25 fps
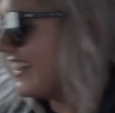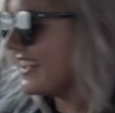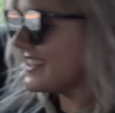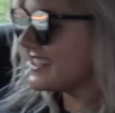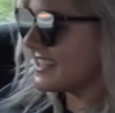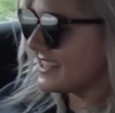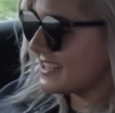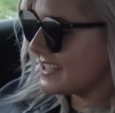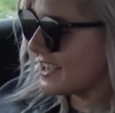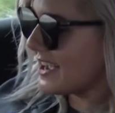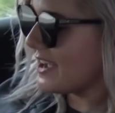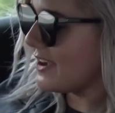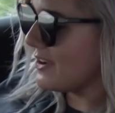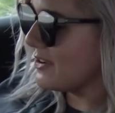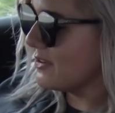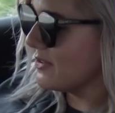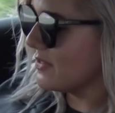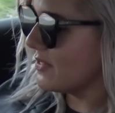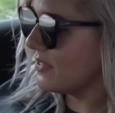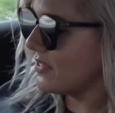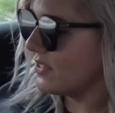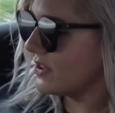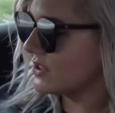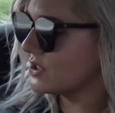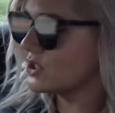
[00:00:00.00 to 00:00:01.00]
This is how
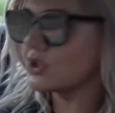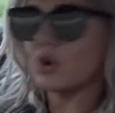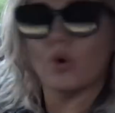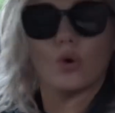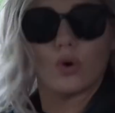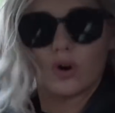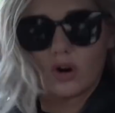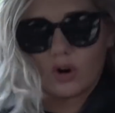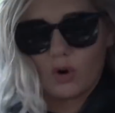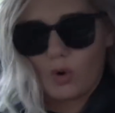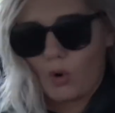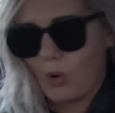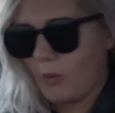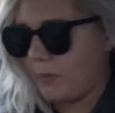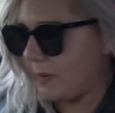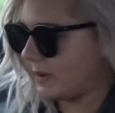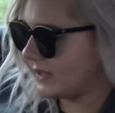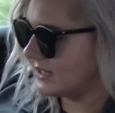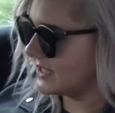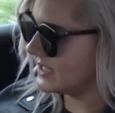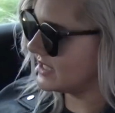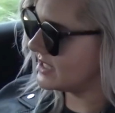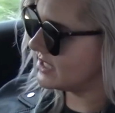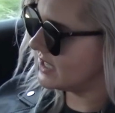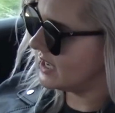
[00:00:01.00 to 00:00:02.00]
the door
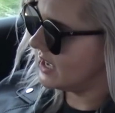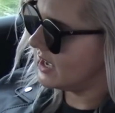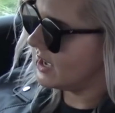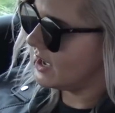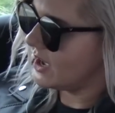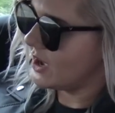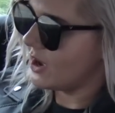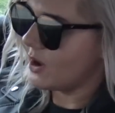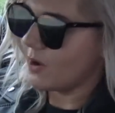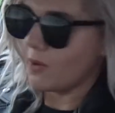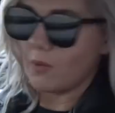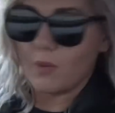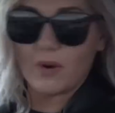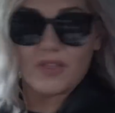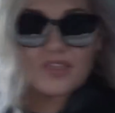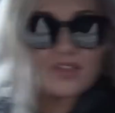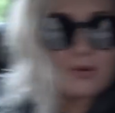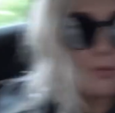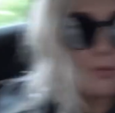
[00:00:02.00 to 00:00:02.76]
opens with